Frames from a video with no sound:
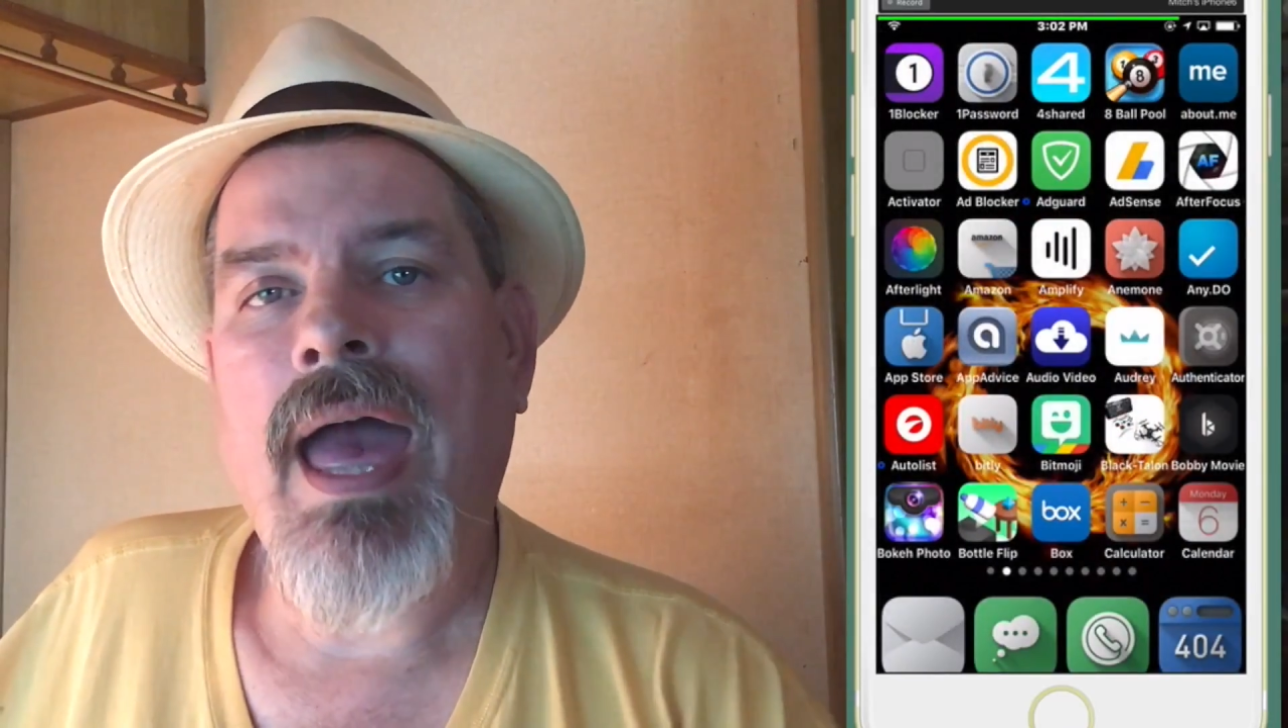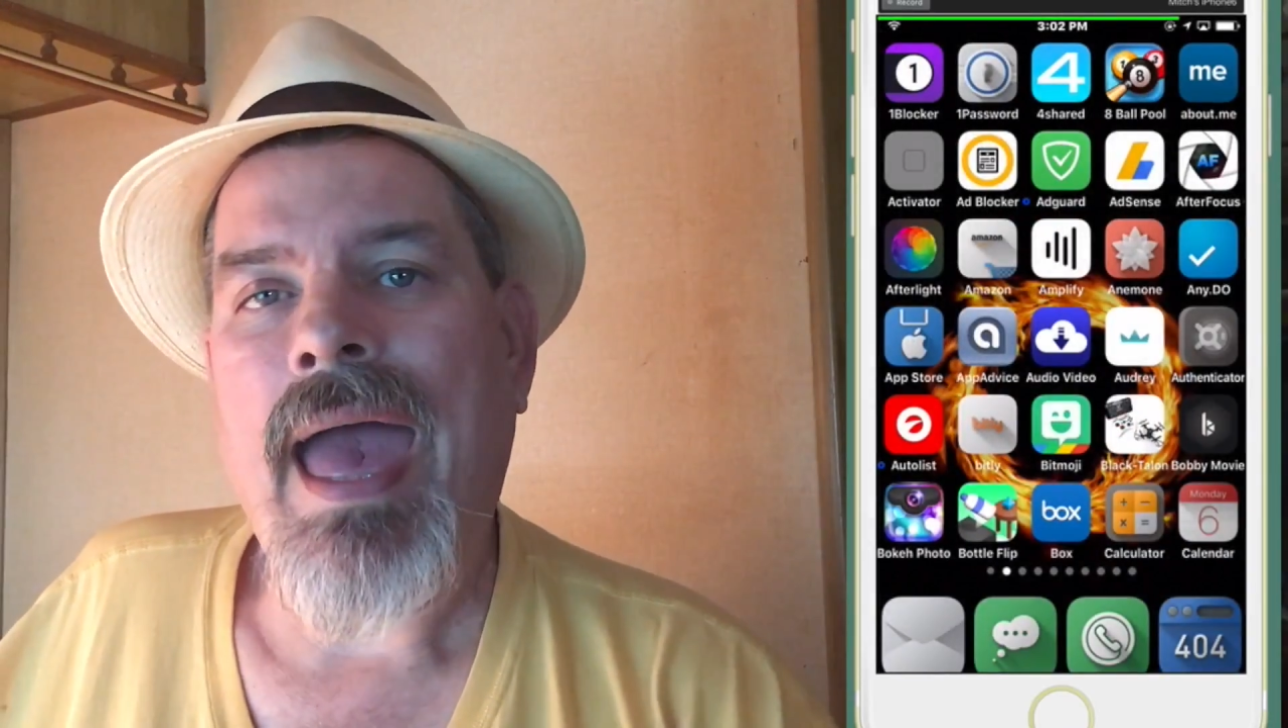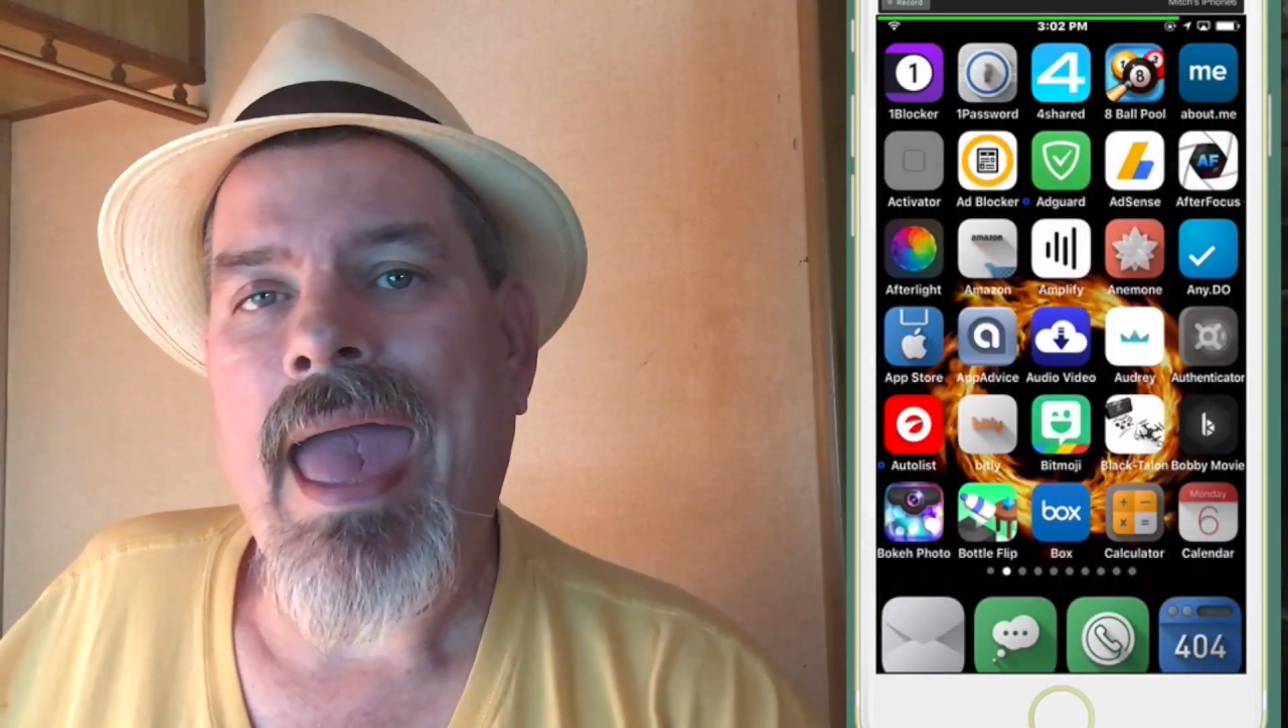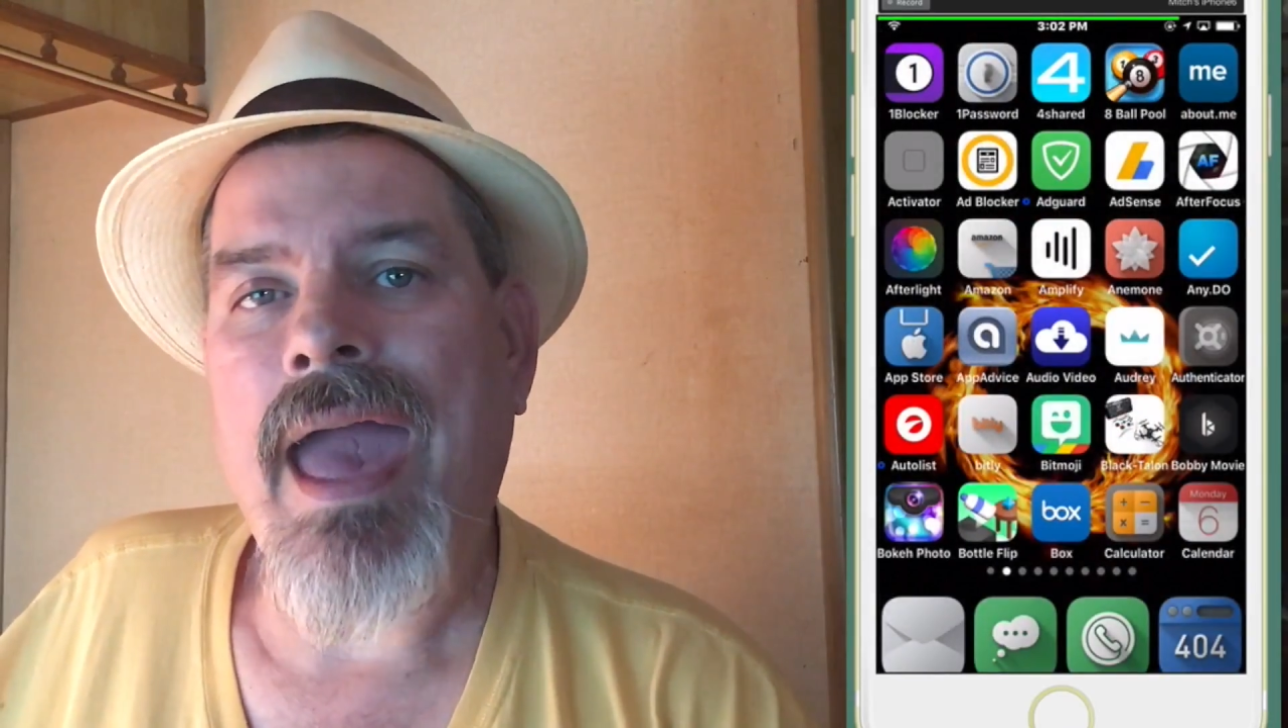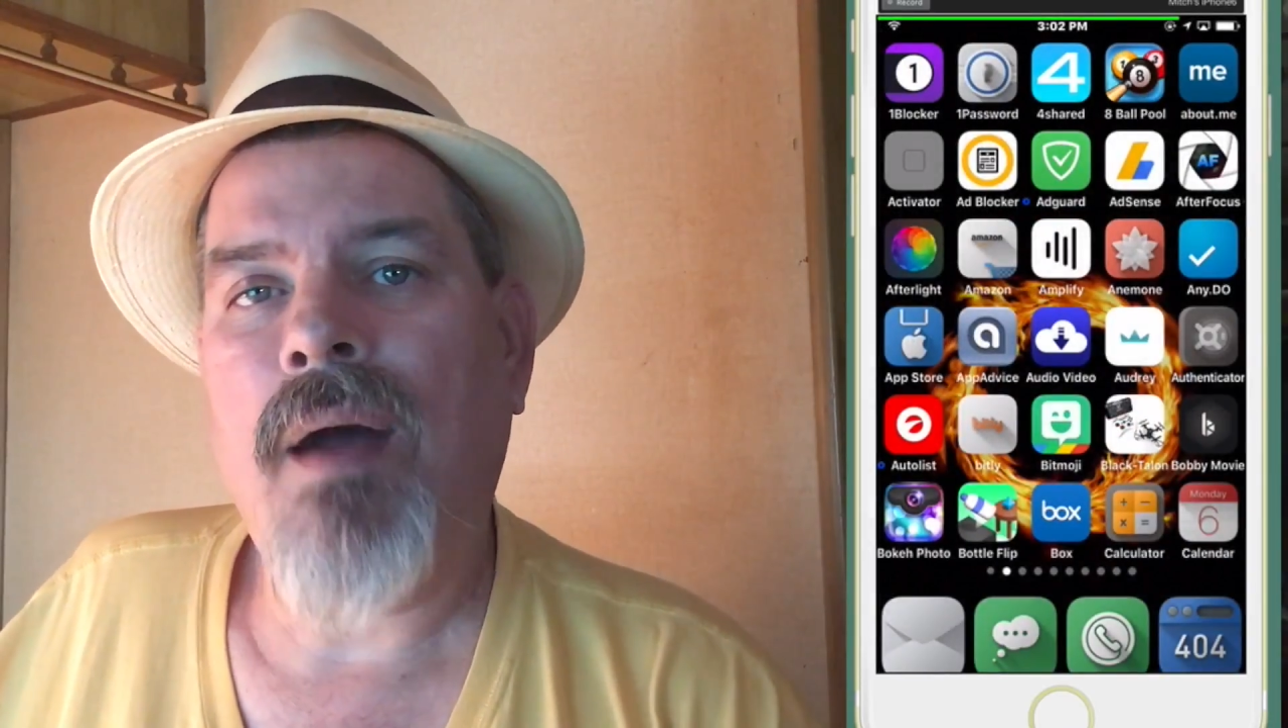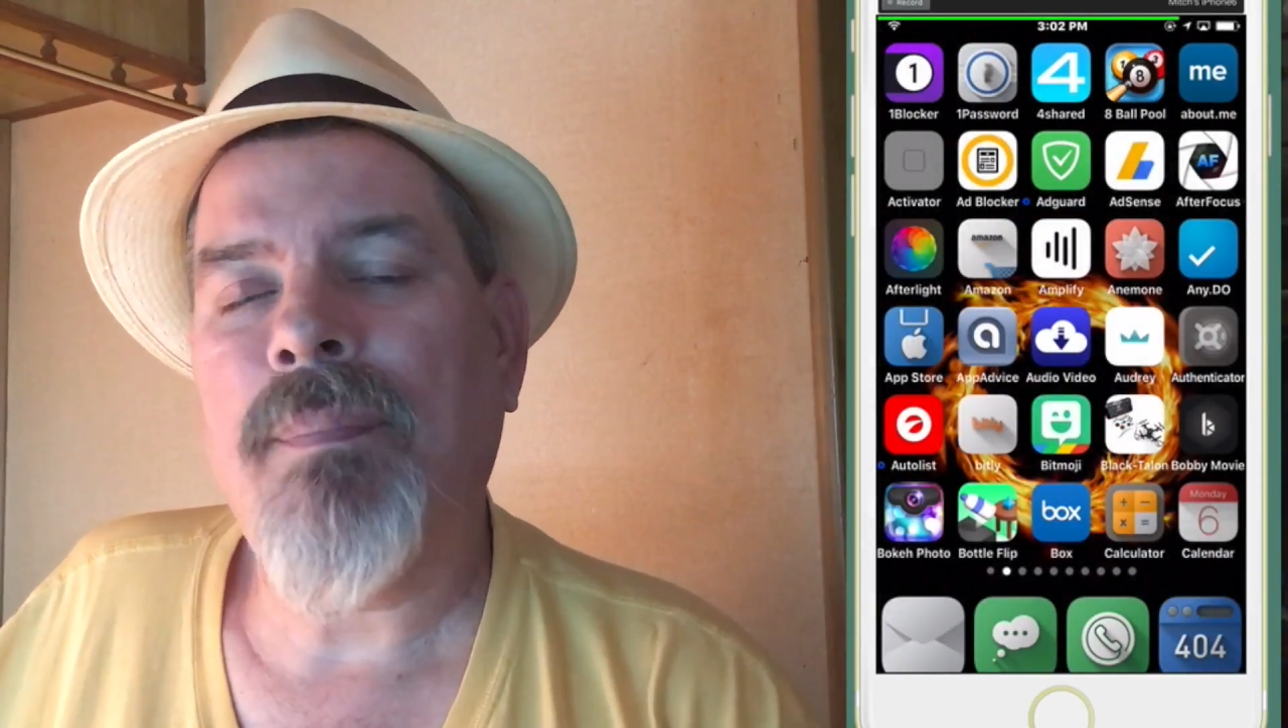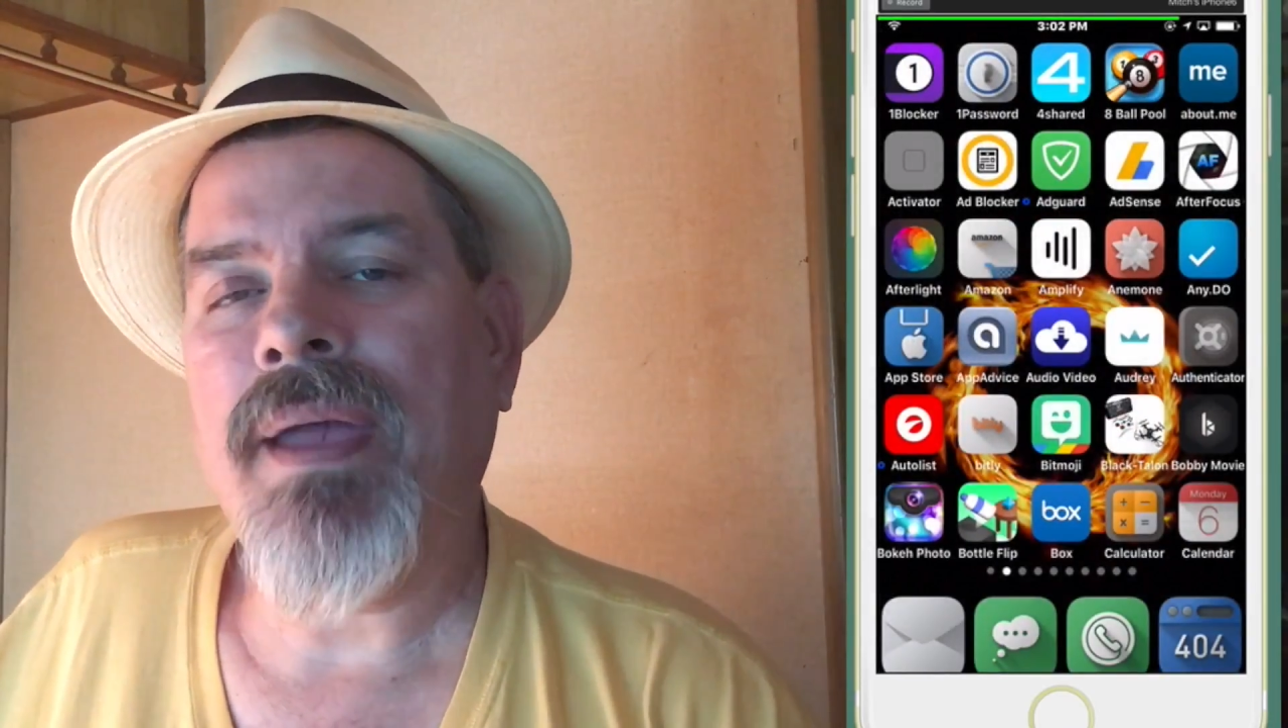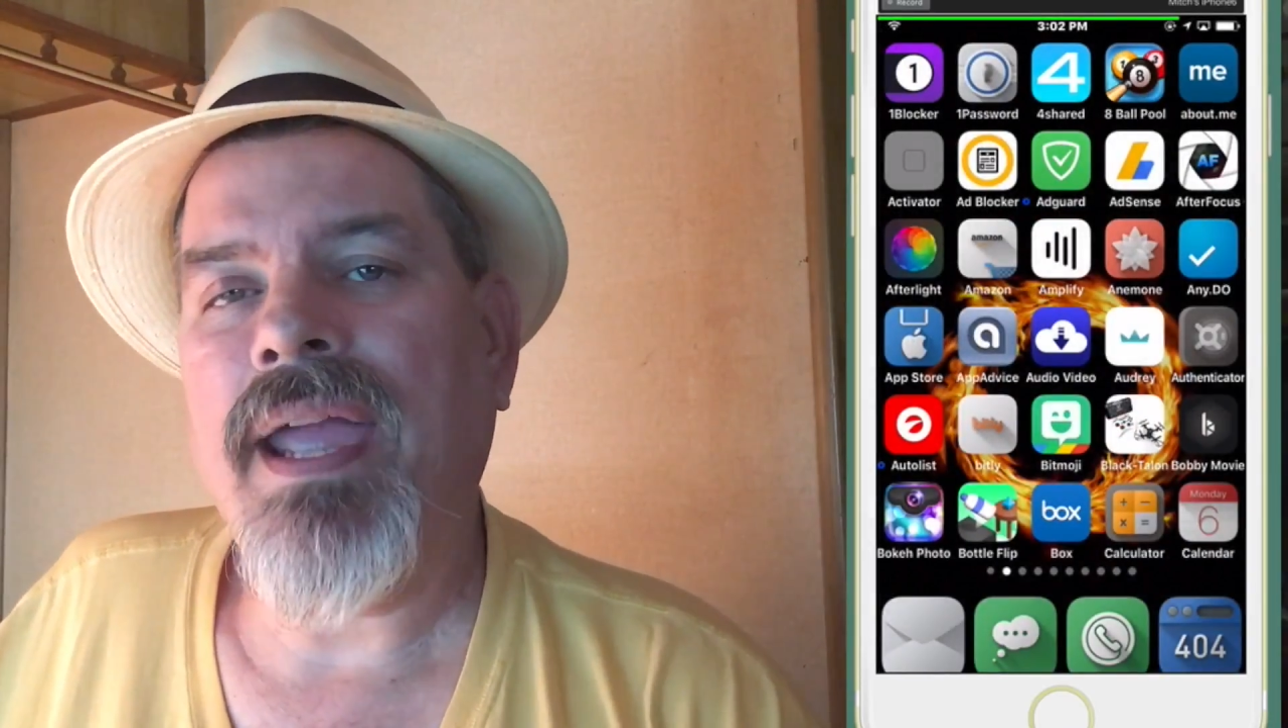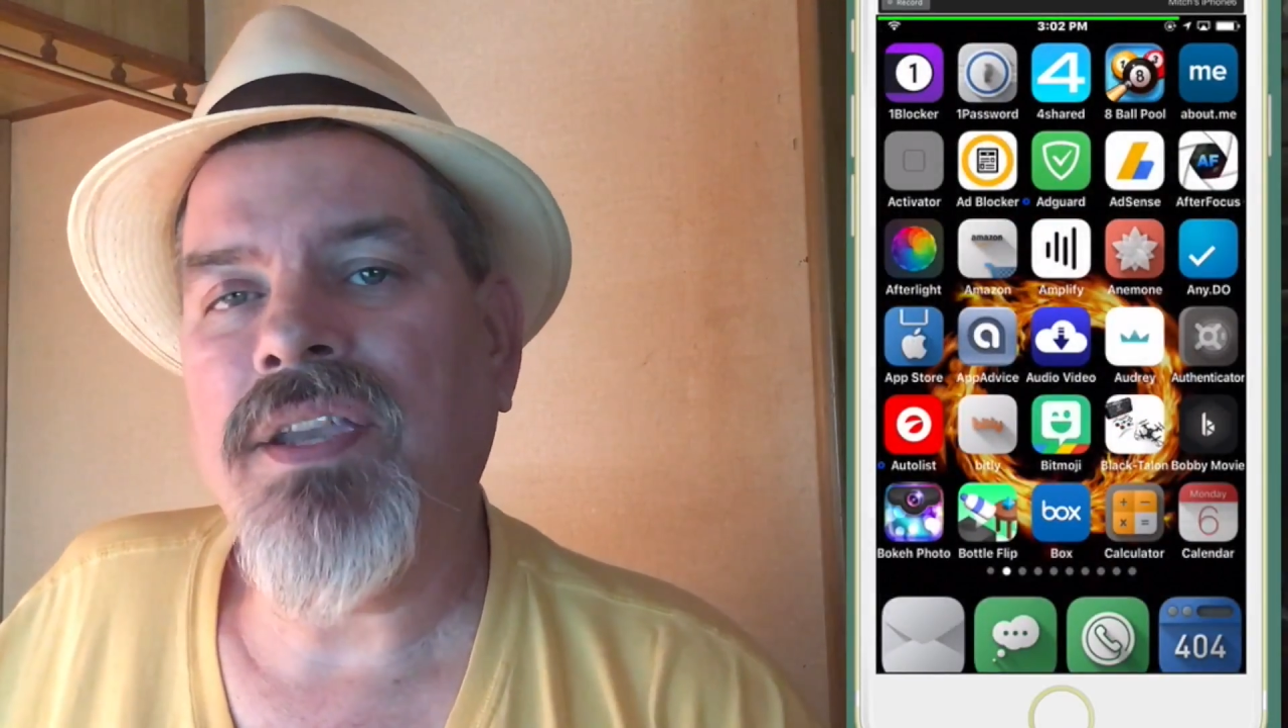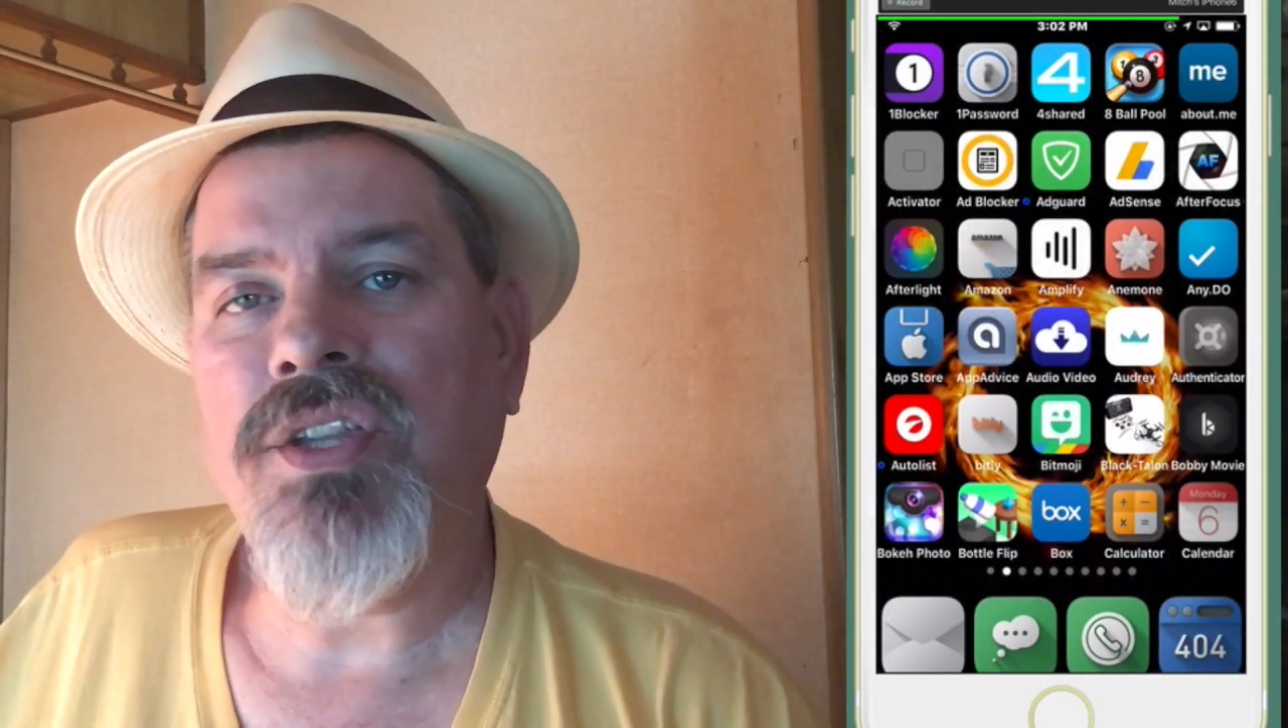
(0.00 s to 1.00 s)
app
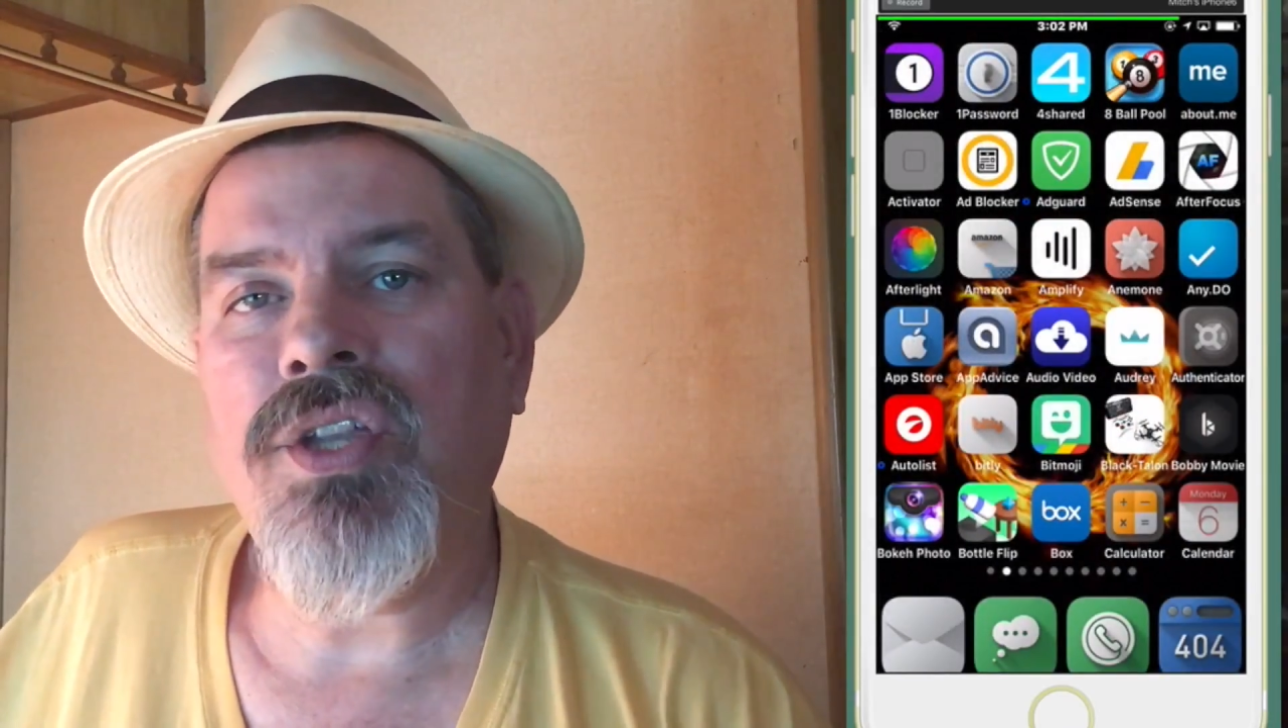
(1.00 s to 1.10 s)
and